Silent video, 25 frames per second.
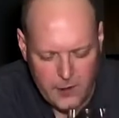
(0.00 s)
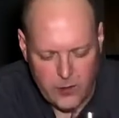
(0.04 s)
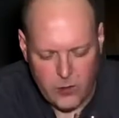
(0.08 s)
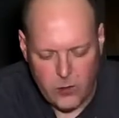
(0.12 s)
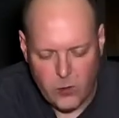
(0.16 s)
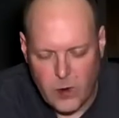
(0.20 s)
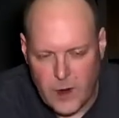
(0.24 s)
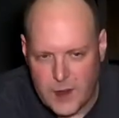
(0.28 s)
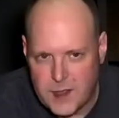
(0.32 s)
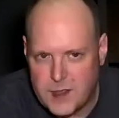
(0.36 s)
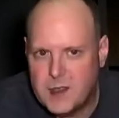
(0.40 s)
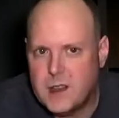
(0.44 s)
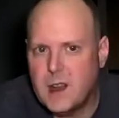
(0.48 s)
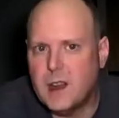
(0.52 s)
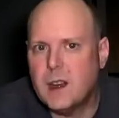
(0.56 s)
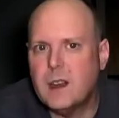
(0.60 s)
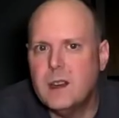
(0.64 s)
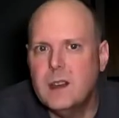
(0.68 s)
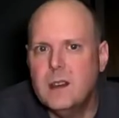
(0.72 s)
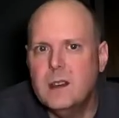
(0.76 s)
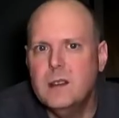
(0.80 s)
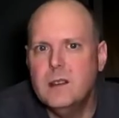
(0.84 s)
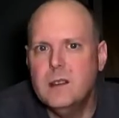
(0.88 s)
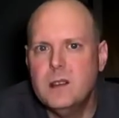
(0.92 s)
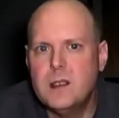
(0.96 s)
rustic
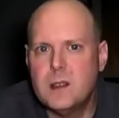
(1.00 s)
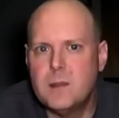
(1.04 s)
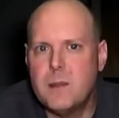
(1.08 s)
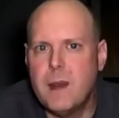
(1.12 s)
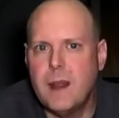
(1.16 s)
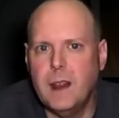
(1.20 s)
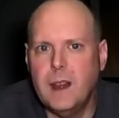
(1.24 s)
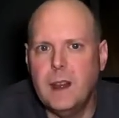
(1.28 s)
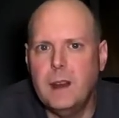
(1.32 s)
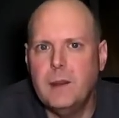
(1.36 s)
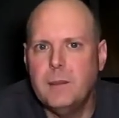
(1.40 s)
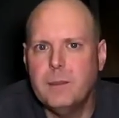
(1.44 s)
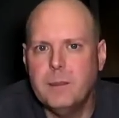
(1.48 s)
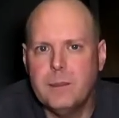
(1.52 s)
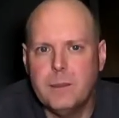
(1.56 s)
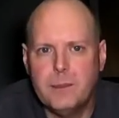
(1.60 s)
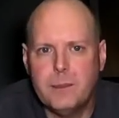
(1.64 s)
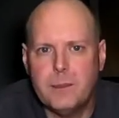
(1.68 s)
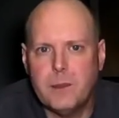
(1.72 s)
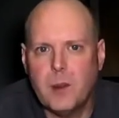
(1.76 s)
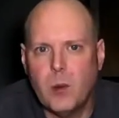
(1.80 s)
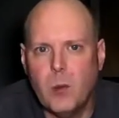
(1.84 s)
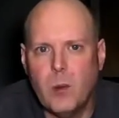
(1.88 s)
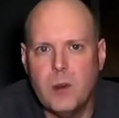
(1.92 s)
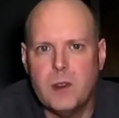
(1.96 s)
smelling,
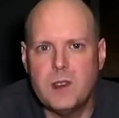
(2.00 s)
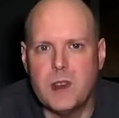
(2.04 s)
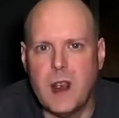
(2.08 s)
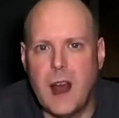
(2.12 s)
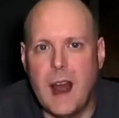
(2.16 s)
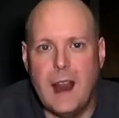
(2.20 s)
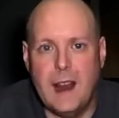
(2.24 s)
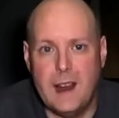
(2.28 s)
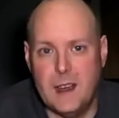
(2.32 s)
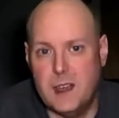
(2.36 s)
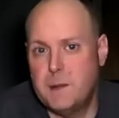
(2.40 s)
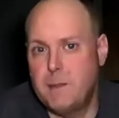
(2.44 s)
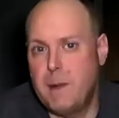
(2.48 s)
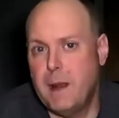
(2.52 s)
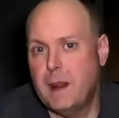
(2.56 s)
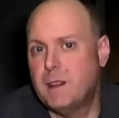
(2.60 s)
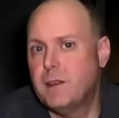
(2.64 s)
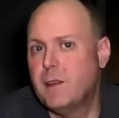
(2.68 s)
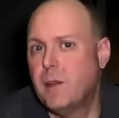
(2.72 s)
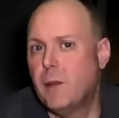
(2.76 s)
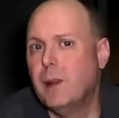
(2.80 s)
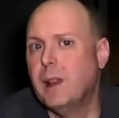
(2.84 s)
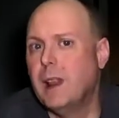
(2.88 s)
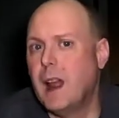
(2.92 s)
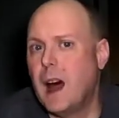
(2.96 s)
which I expect
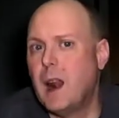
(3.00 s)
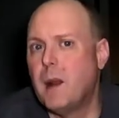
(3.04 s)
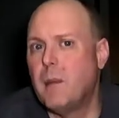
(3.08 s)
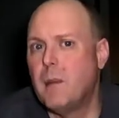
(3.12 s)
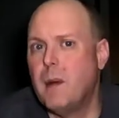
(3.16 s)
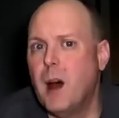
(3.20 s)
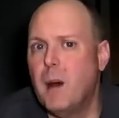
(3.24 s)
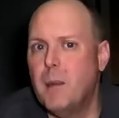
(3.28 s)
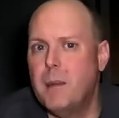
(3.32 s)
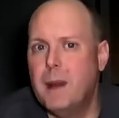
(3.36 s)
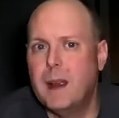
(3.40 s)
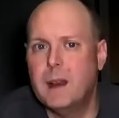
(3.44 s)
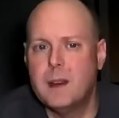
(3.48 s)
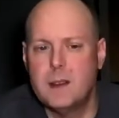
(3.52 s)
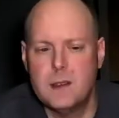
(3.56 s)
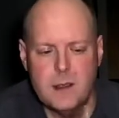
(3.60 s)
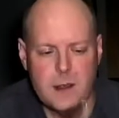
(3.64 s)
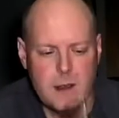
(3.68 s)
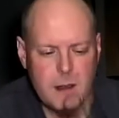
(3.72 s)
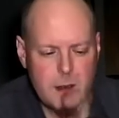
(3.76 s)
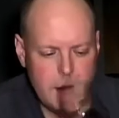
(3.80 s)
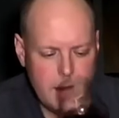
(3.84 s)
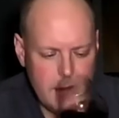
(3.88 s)
from a lot of Malbecs.